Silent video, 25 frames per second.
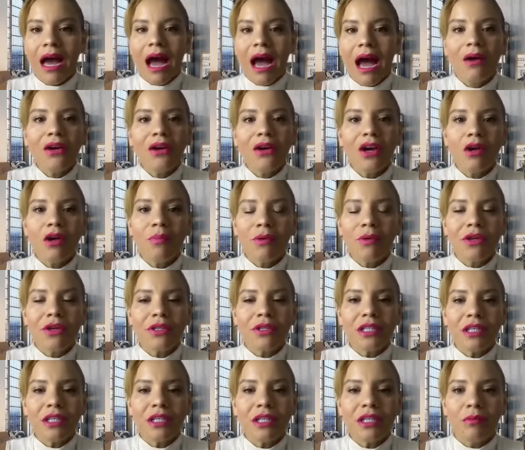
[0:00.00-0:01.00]
How are you helping
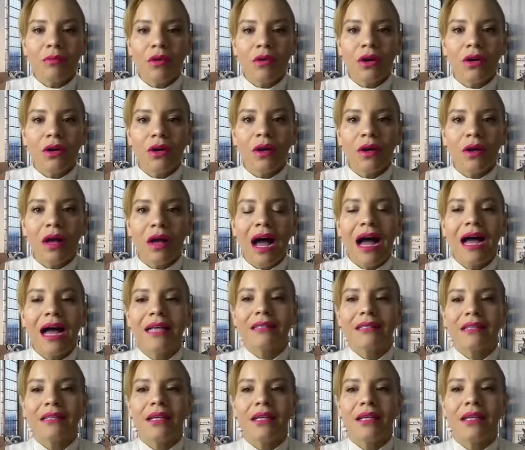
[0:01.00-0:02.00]
your team grow?
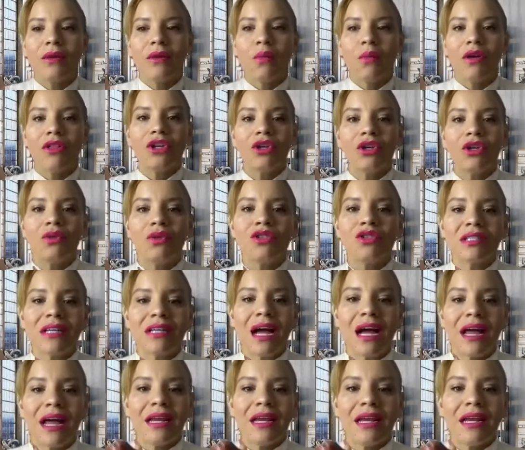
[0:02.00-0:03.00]
See, whether you just
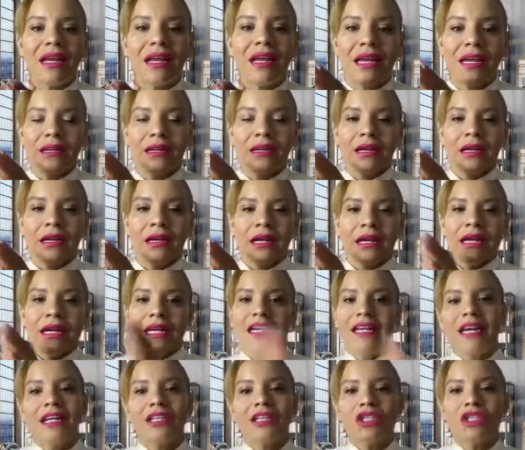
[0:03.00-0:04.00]
got in
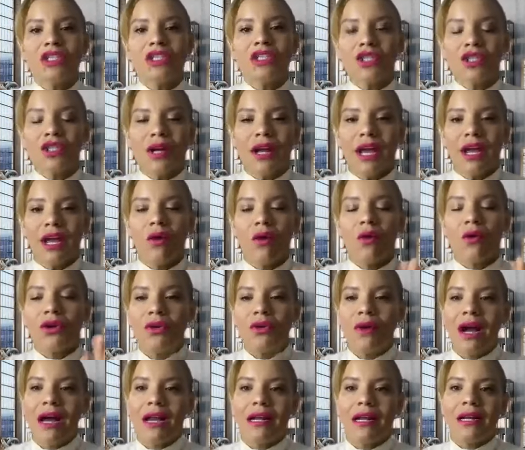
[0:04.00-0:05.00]
yesterday or
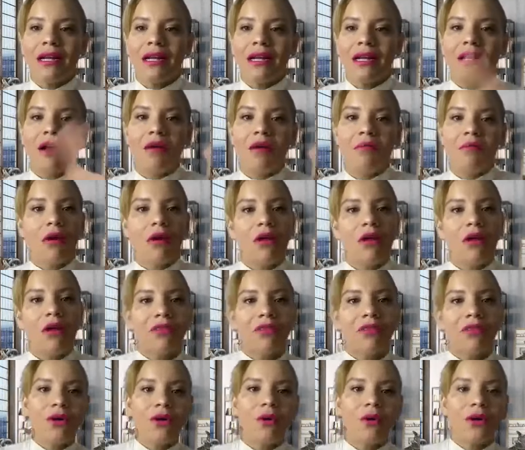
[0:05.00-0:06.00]
you got in a month
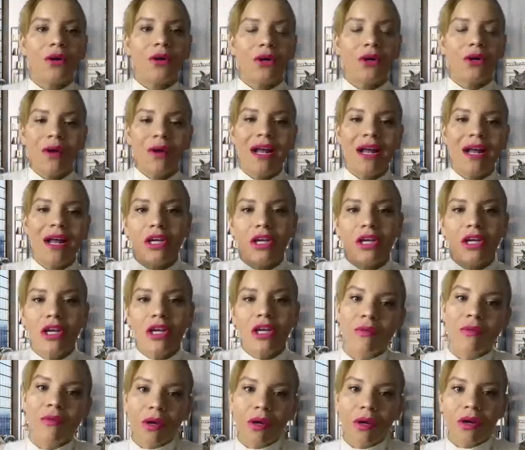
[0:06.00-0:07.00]
ago or you got in a
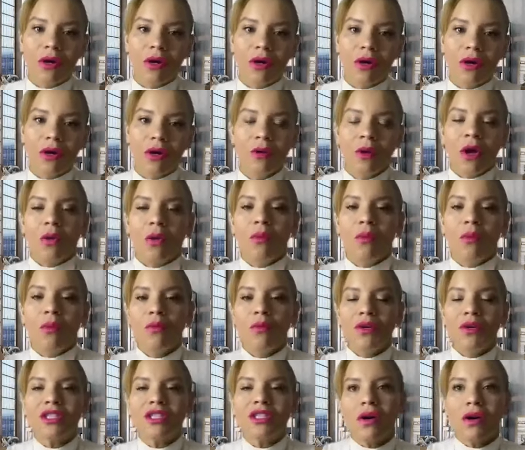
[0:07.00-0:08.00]
year ago,
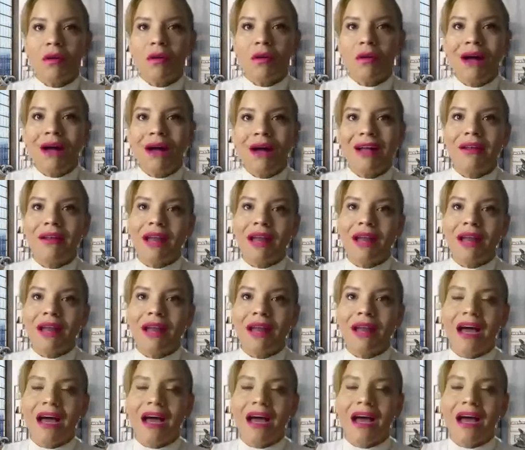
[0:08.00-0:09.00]
when we talk about not
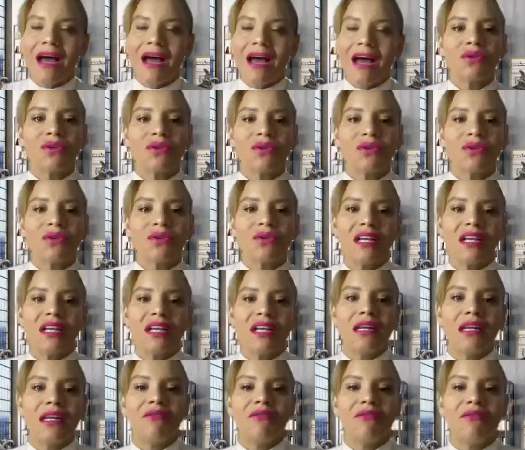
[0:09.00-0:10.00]
making service an
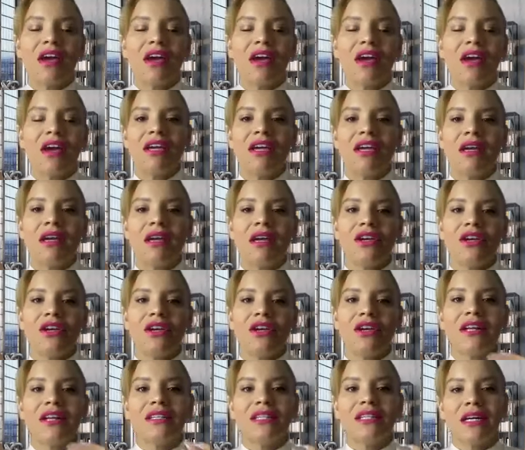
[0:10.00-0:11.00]
event, but making it
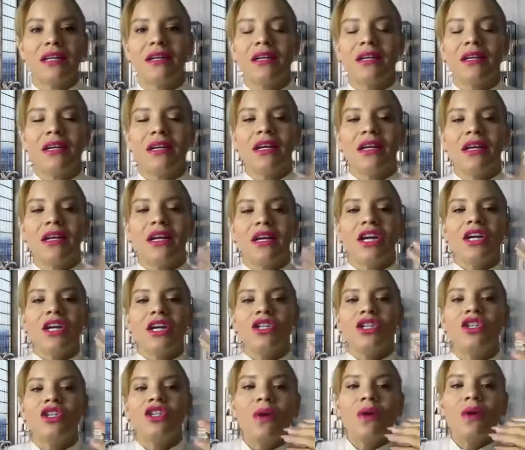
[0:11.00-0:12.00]
your identity,
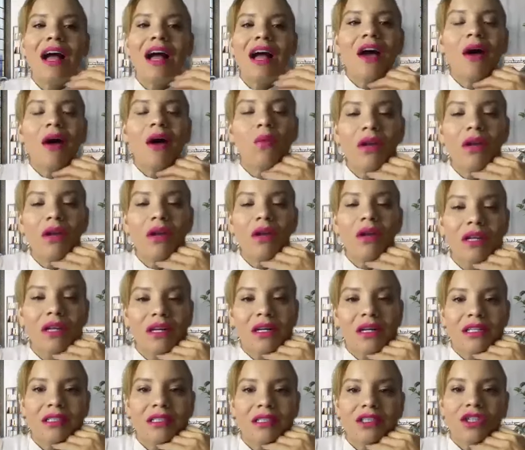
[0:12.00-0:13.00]
do you have that
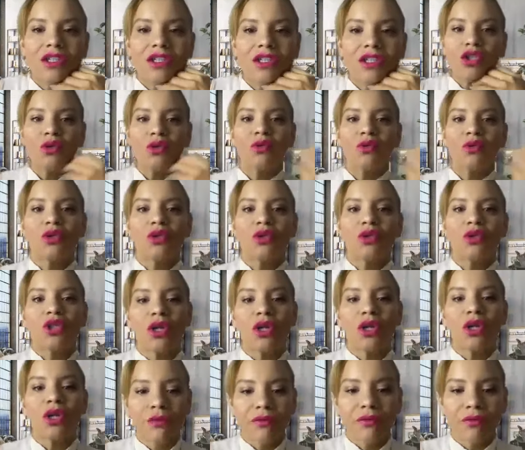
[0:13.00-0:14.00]
willingness to
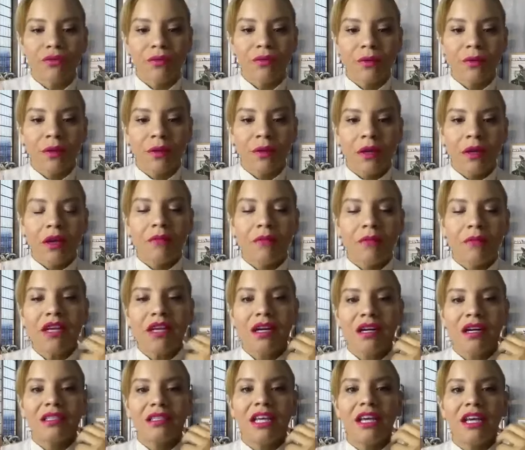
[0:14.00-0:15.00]
serve?
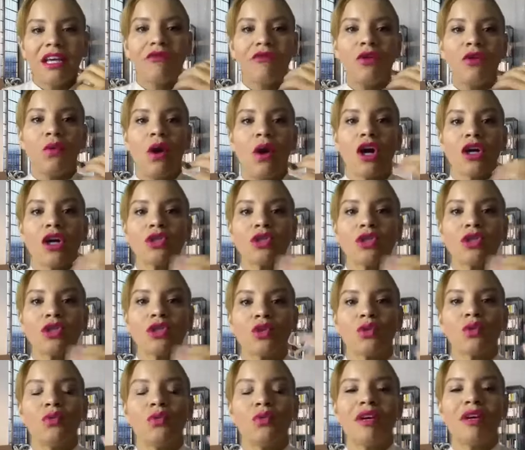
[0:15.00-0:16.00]
Because if you are
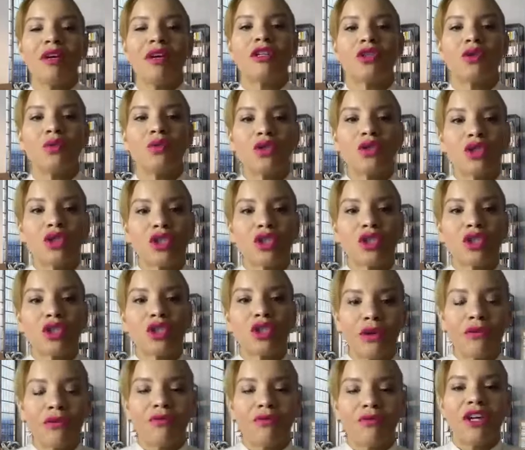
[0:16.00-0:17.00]
too big to
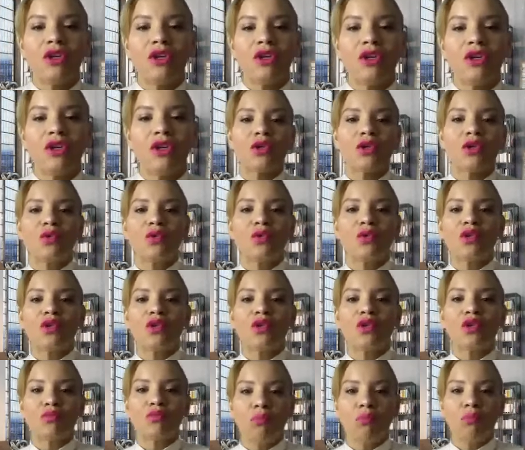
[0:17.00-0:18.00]
serve, then you are too
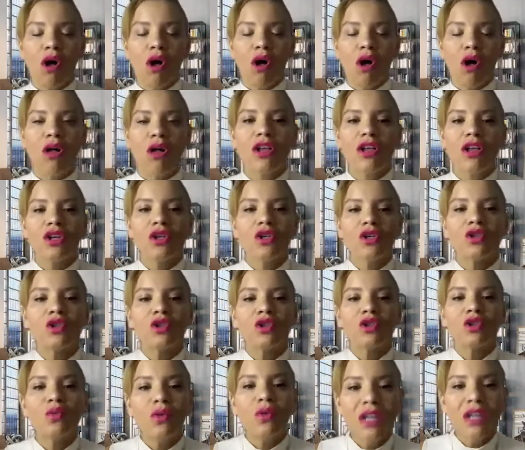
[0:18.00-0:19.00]
small
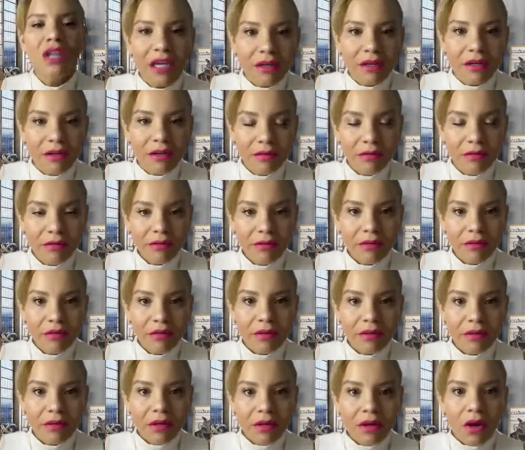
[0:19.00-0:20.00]
to lead.
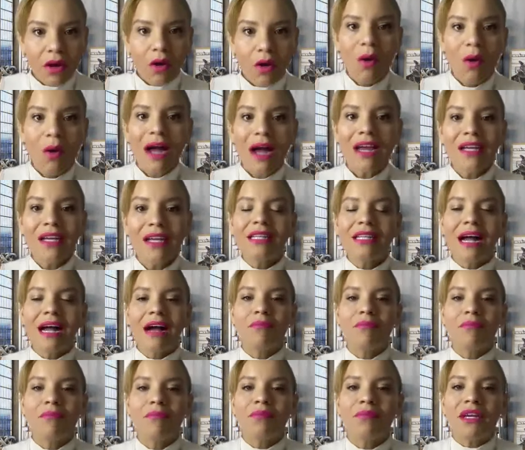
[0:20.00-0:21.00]
Why is
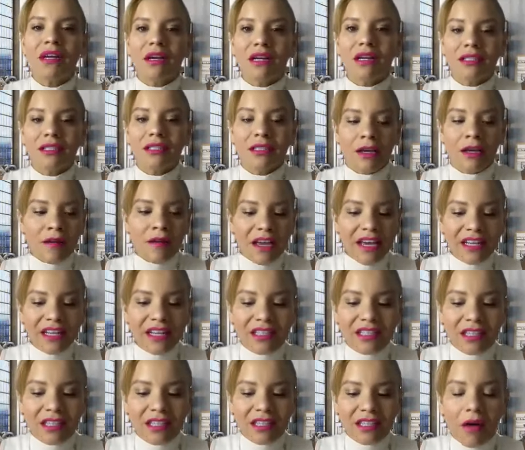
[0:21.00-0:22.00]
that? Because
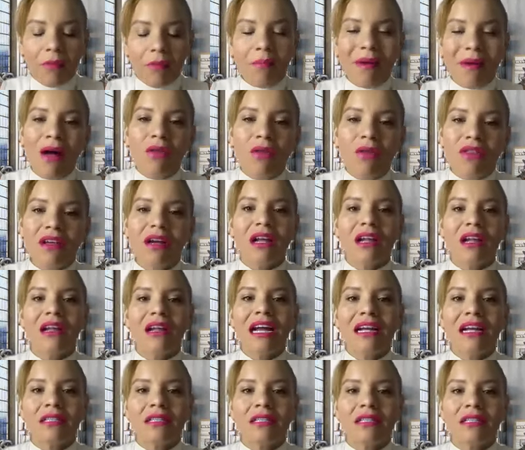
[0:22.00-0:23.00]
it's about the
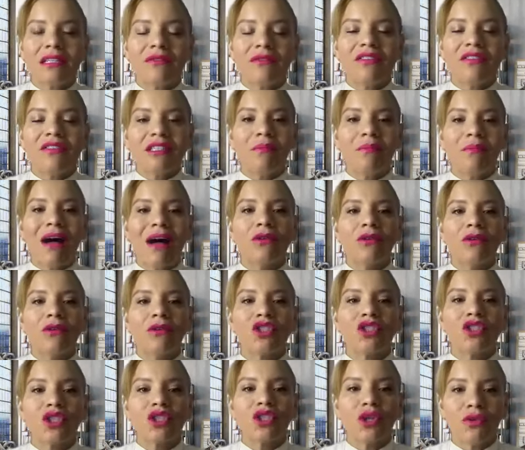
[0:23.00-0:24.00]
collective, it's about
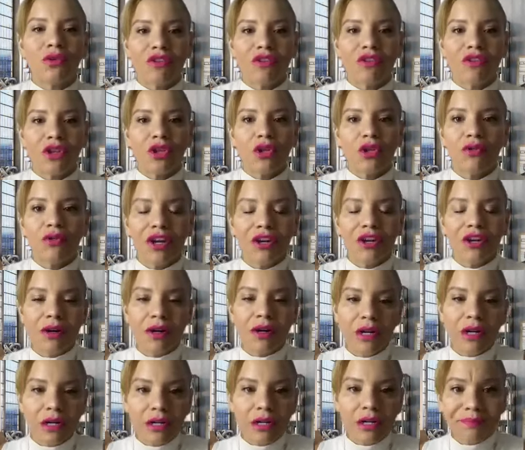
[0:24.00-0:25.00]
serving the greater
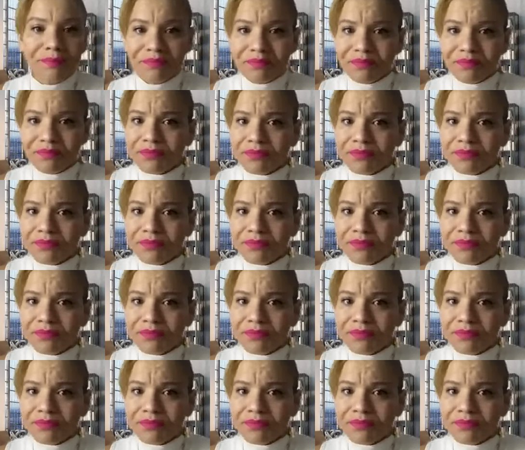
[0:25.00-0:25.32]
good.